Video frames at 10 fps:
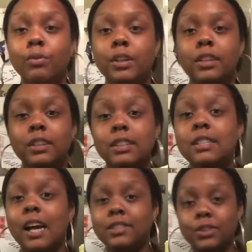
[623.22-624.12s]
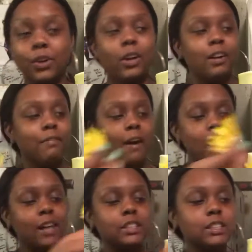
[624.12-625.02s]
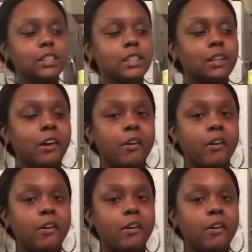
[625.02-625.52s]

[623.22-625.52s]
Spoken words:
like the tester if I actually